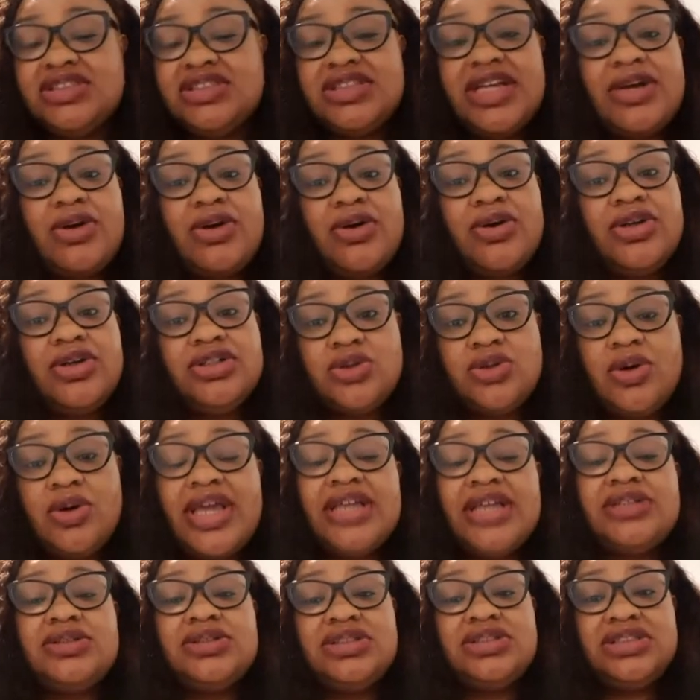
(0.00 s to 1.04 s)
It's
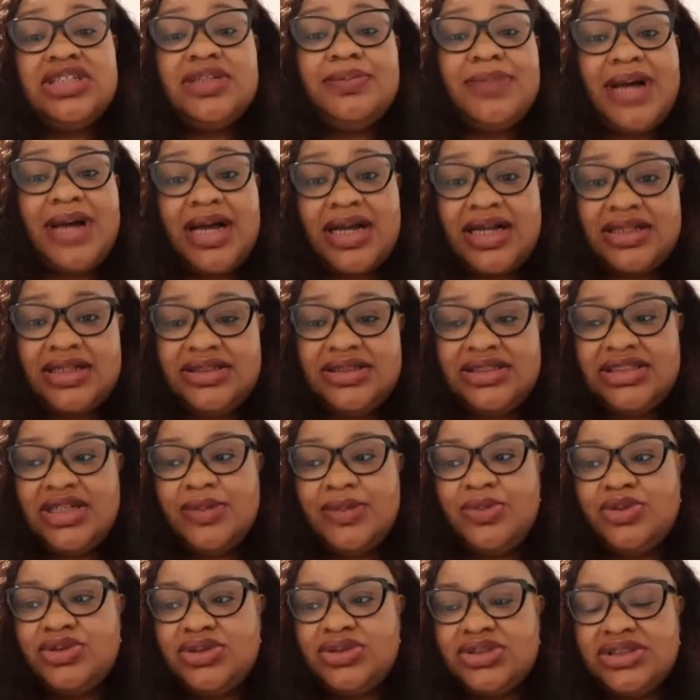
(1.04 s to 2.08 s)
okay to sit back at the
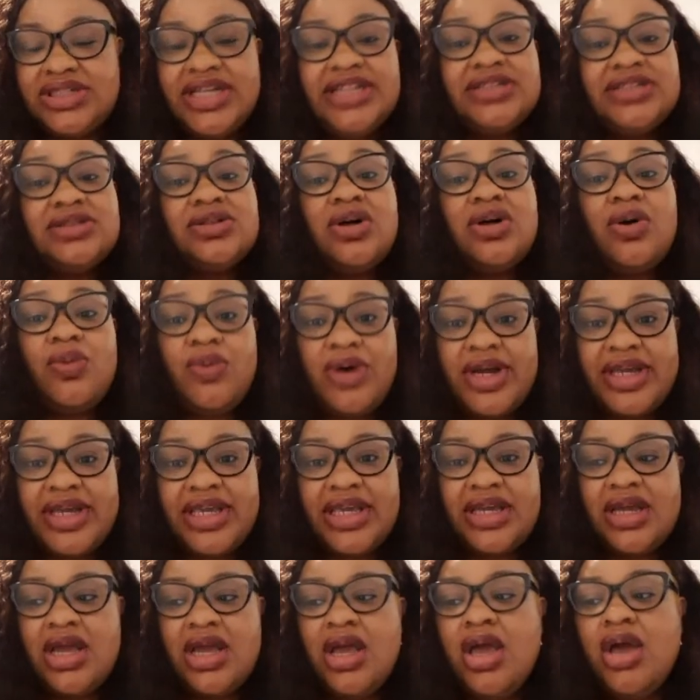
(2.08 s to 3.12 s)
table to say it's not
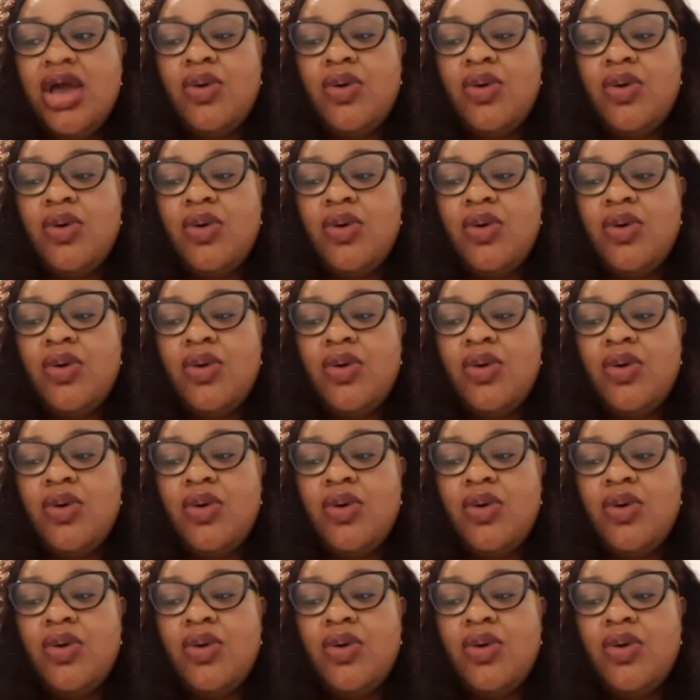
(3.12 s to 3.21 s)
working.